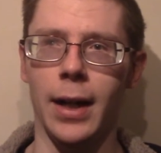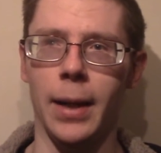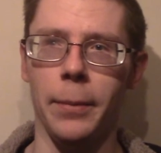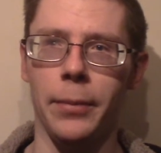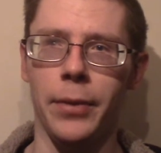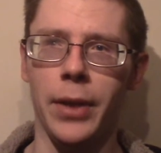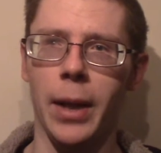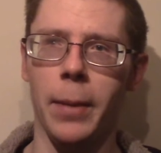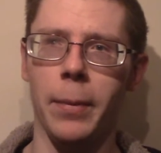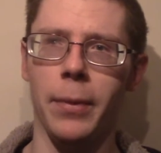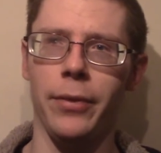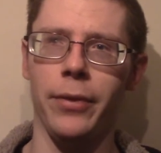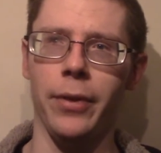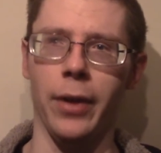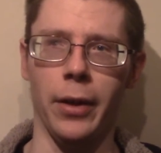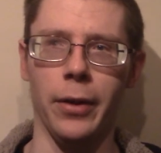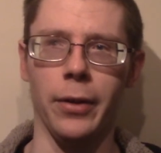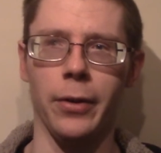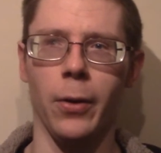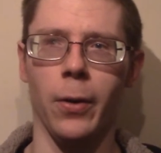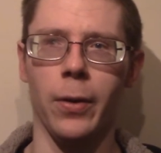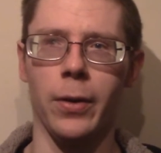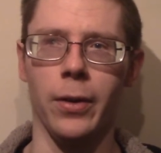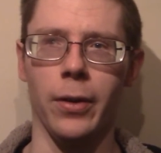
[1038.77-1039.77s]
Same as,
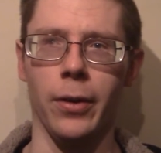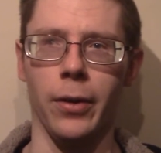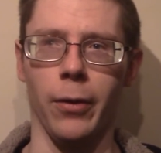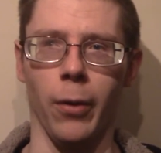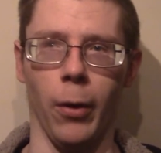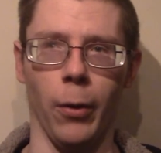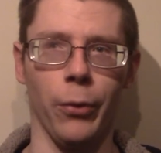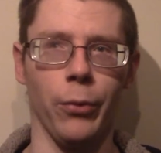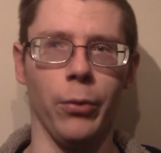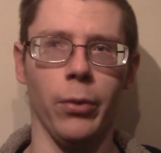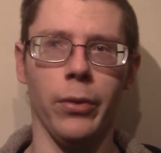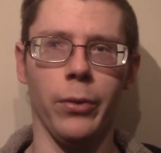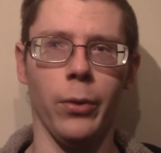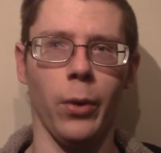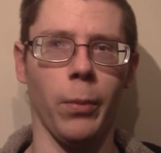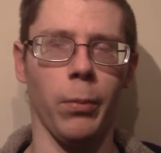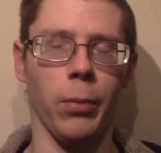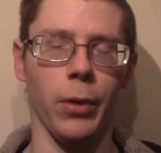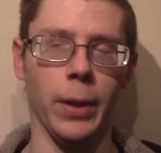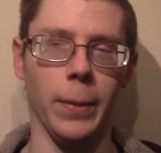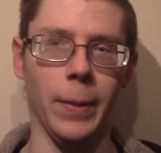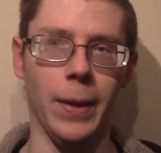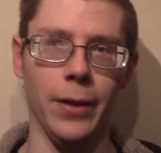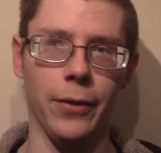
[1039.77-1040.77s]
you're going to the grocery store,
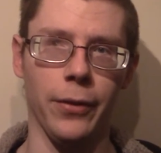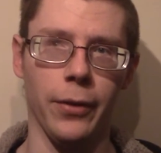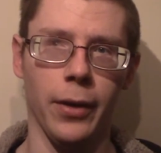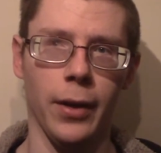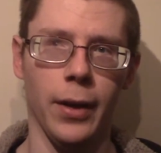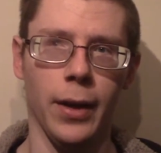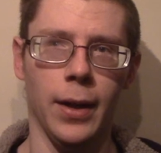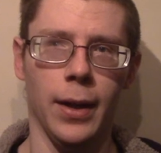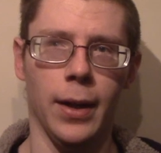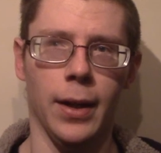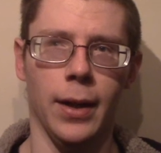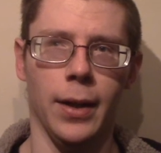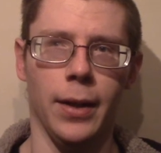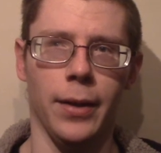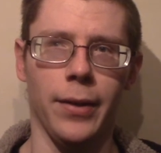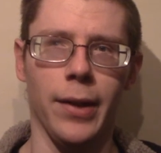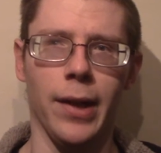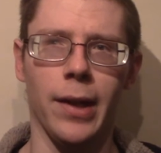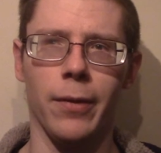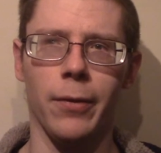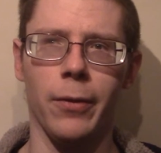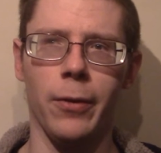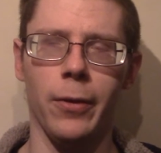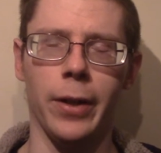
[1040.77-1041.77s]
pretty much. It's
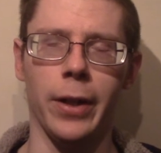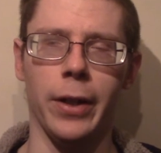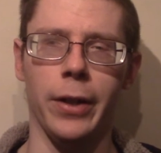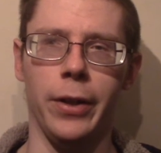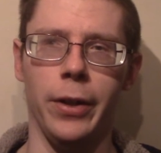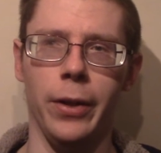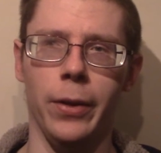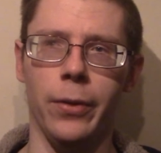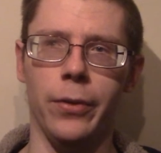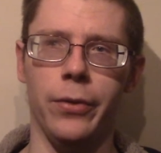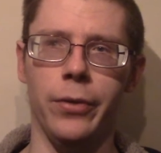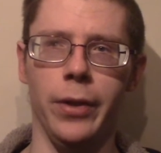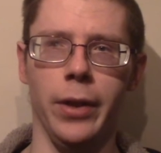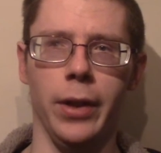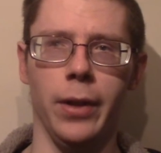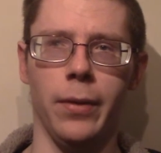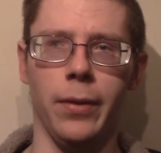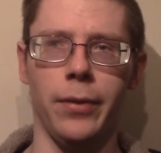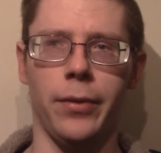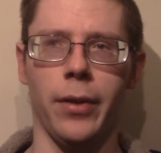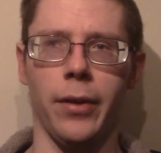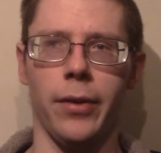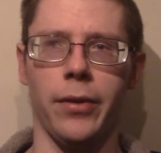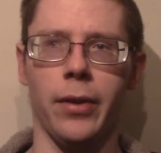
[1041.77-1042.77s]
not really a huge deal,
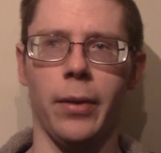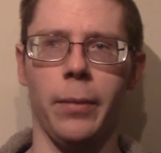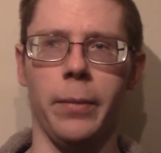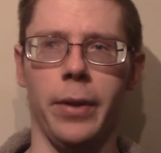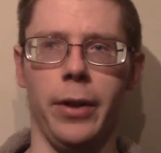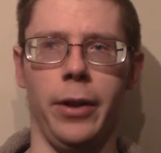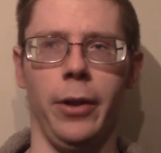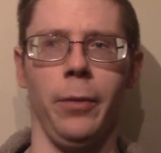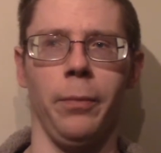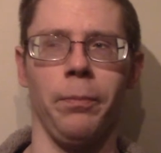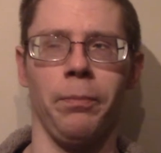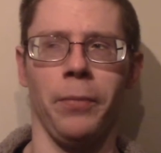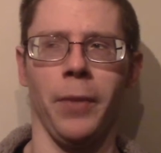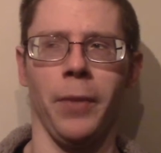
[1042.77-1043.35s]
it's just something you do.